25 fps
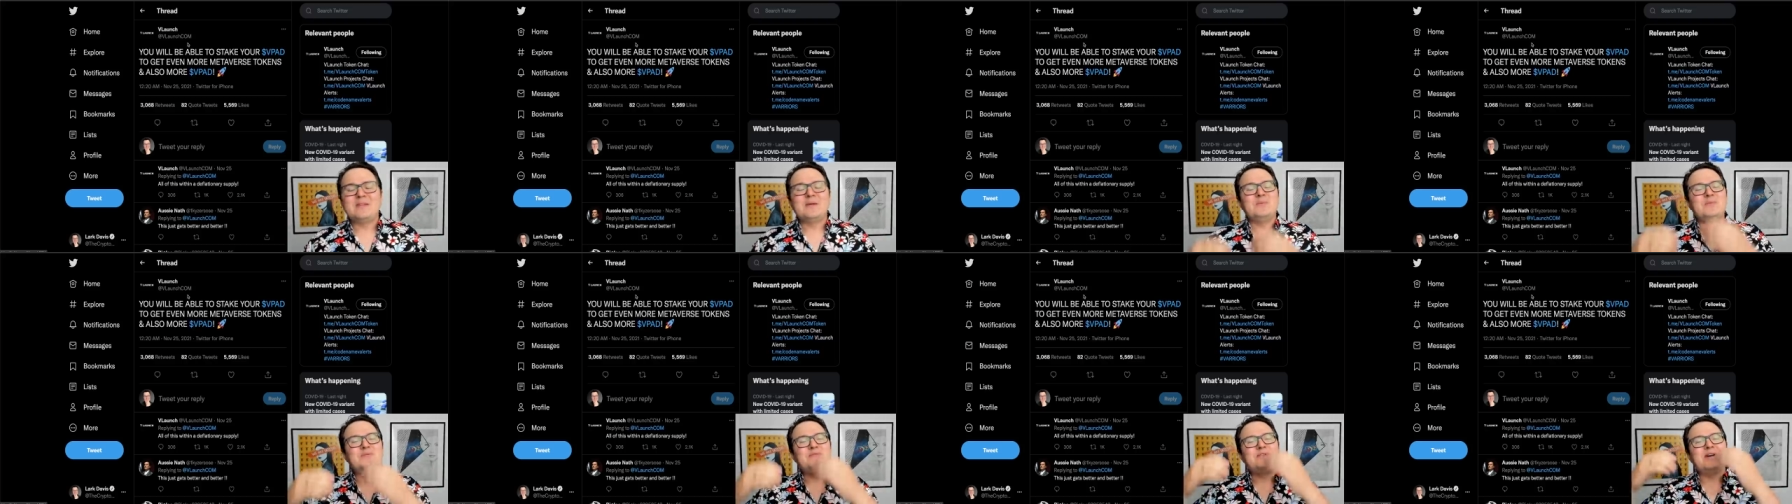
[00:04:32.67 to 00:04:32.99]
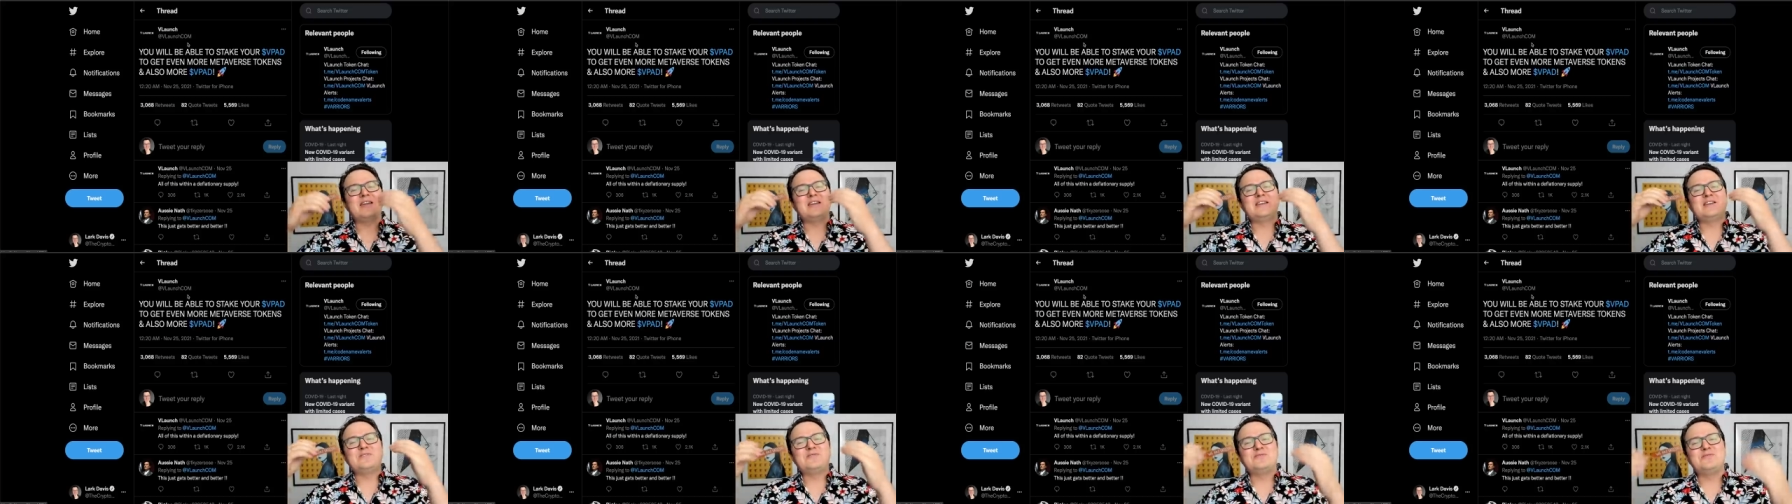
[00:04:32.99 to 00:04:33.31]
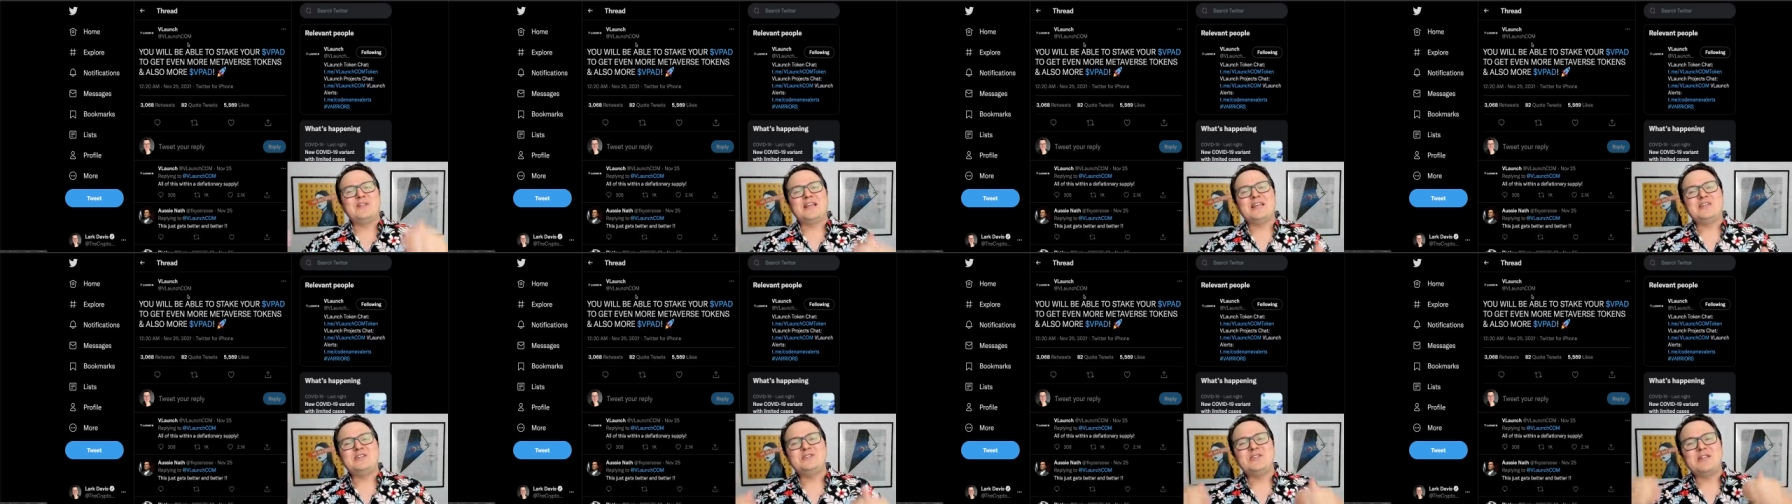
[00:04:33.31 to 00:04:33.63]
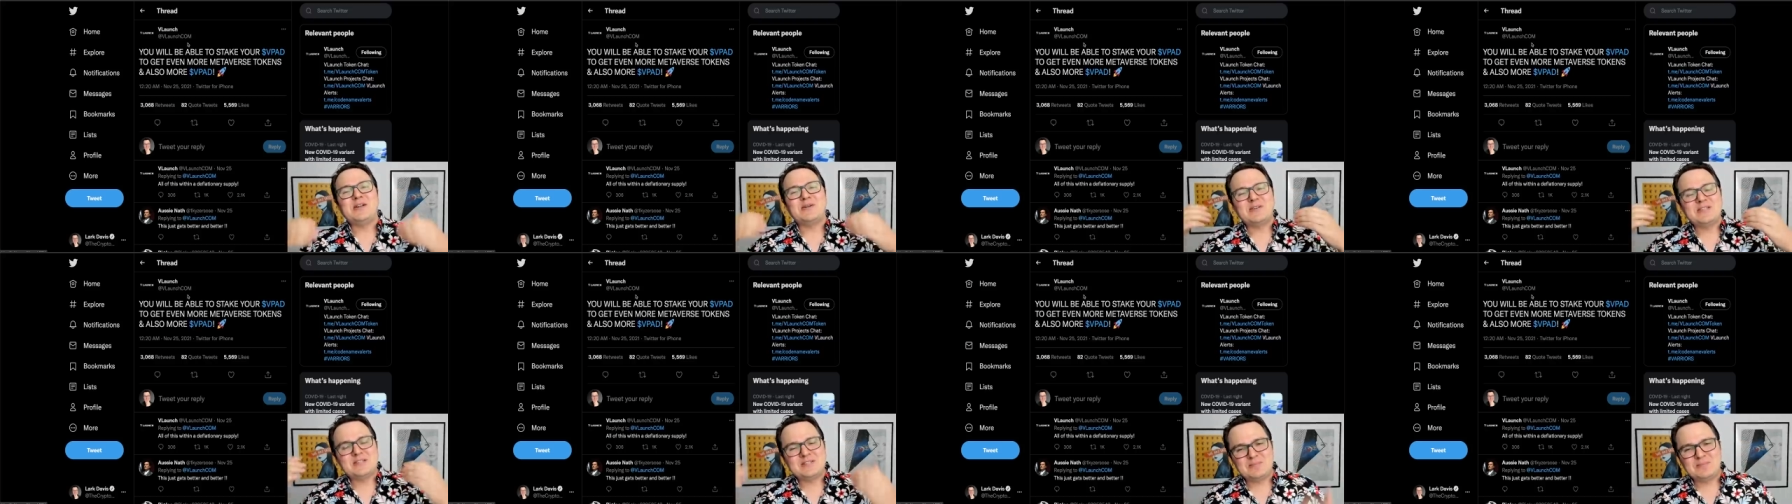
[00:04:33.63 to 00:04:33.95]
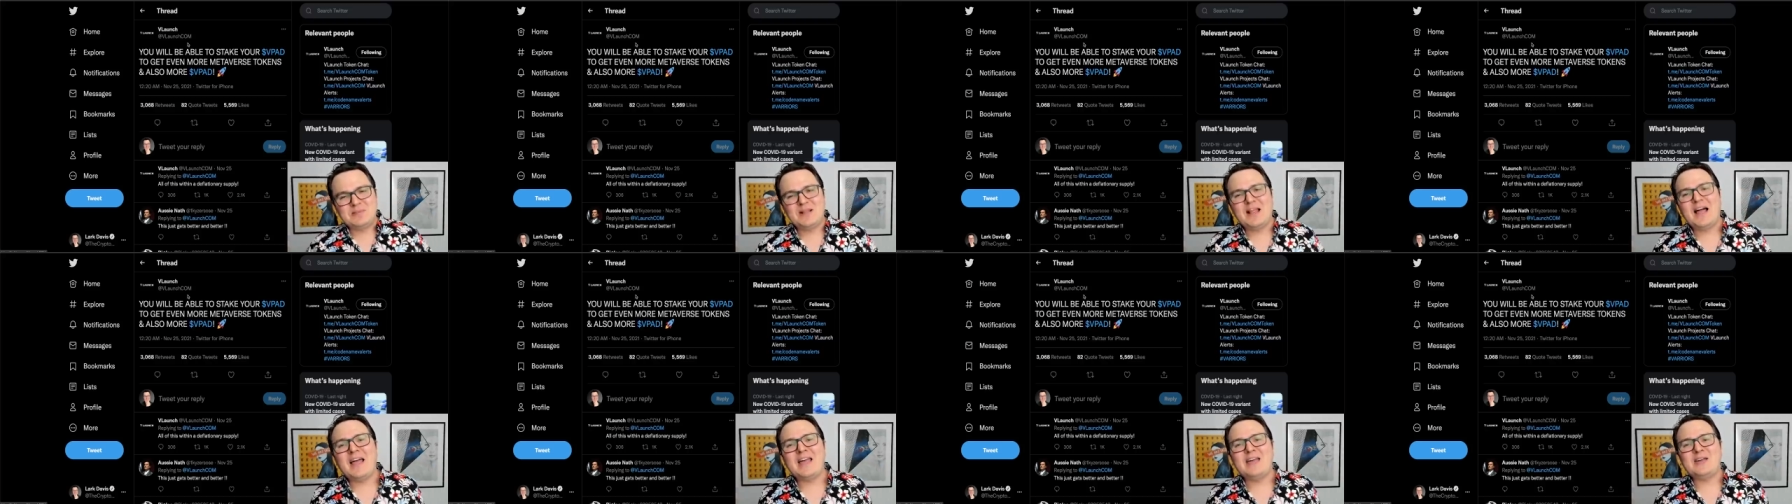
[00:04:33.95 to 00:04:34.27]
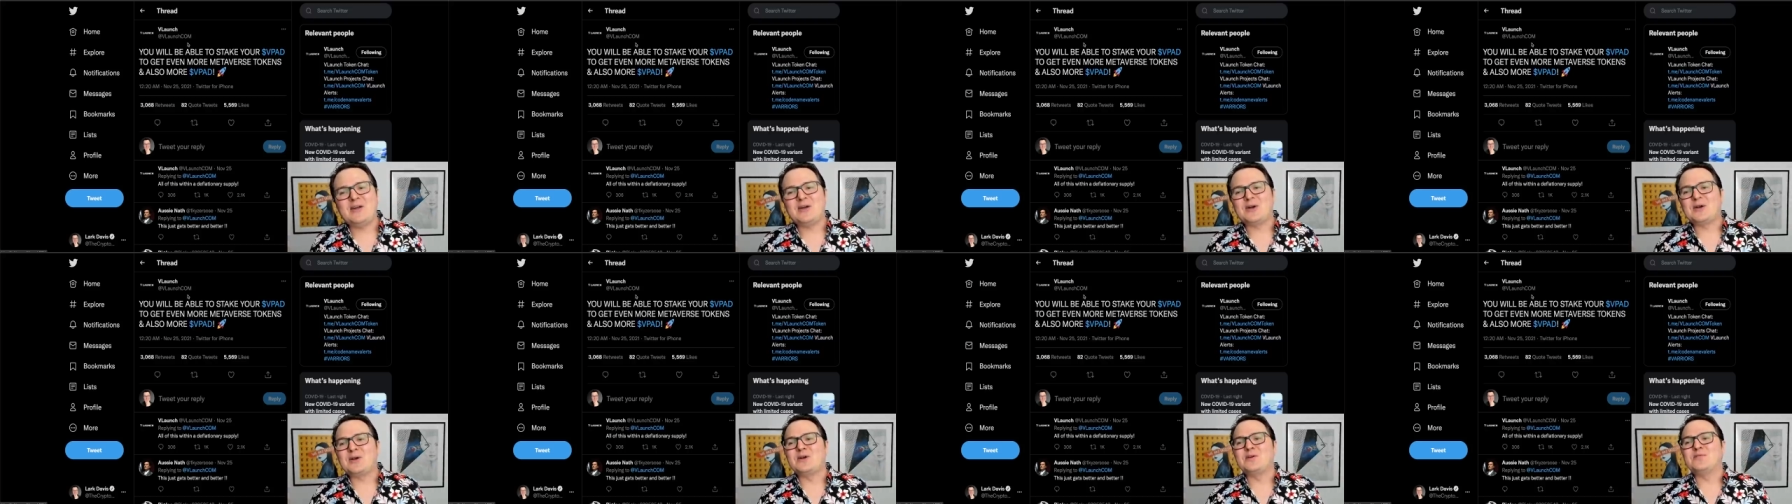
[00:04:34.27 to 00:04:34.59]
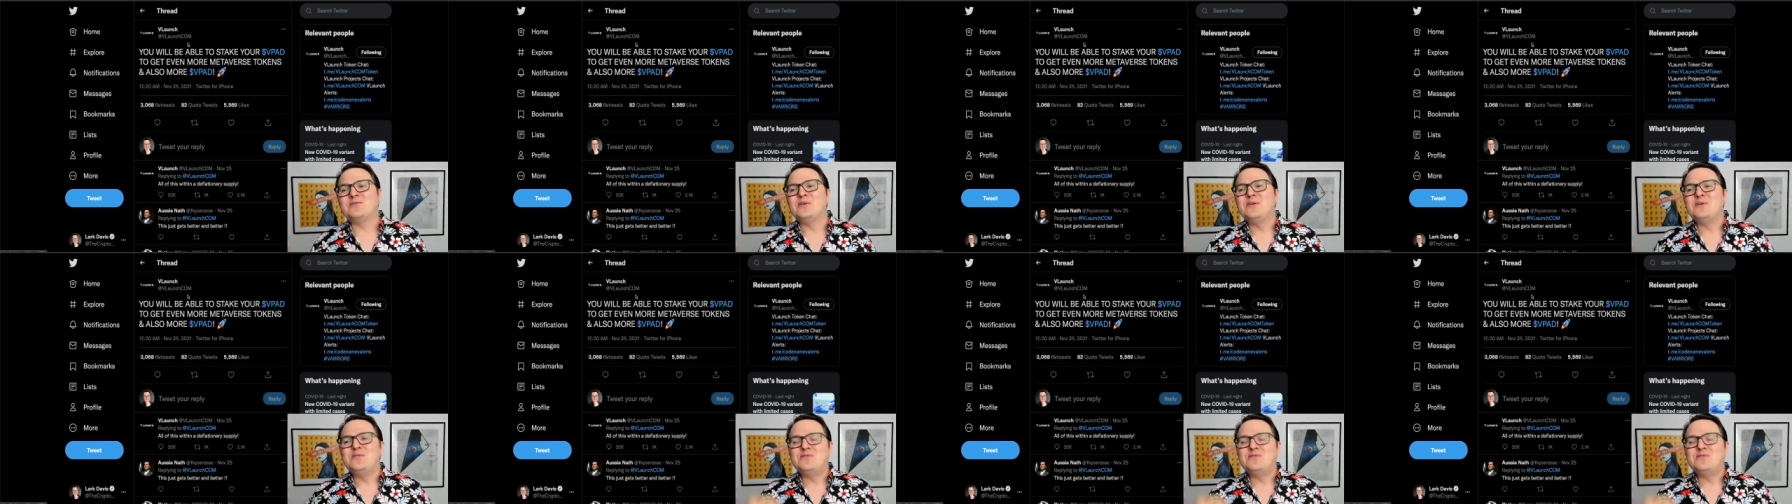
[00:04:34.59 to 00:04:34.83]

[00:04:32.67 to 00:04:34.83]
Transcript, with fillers: we've got a deflationary supply curve